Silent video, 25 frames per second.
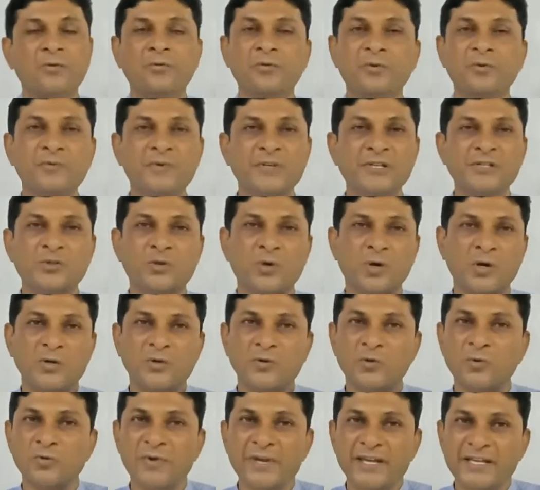We will
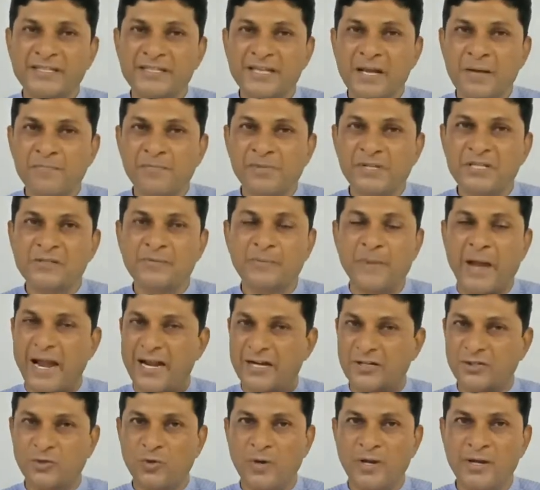solve 2 examples by
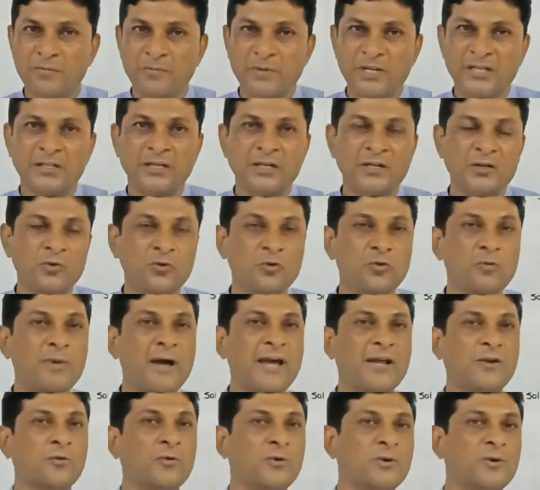adjoint method, 2
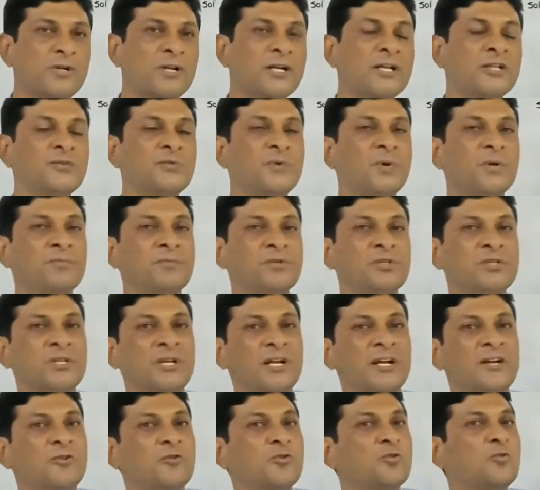by row
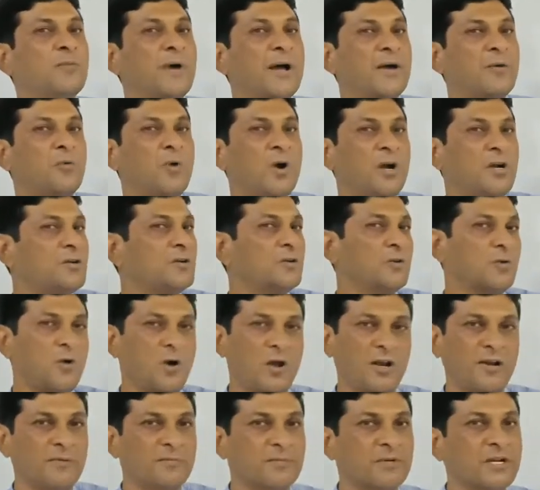transformation, and 2 by what,
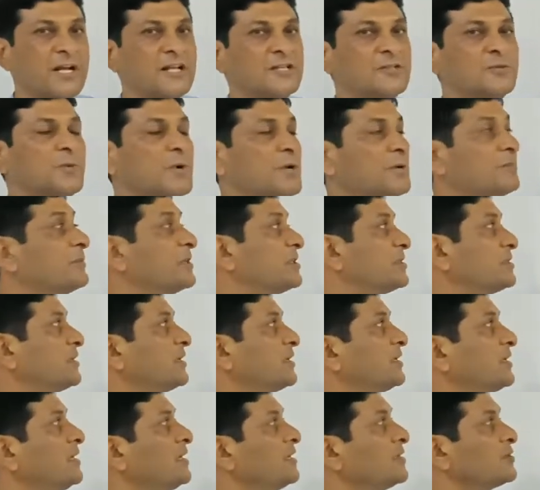column
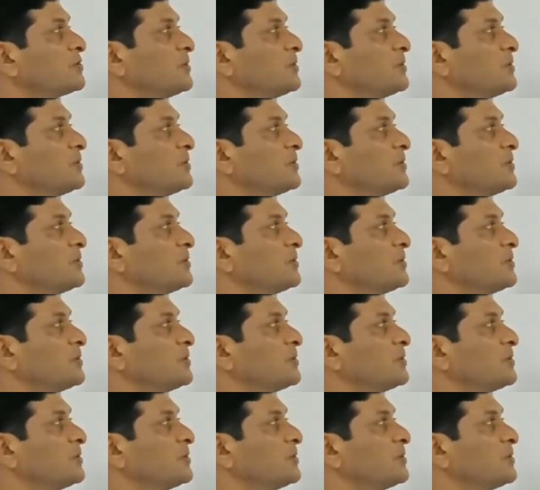transformation.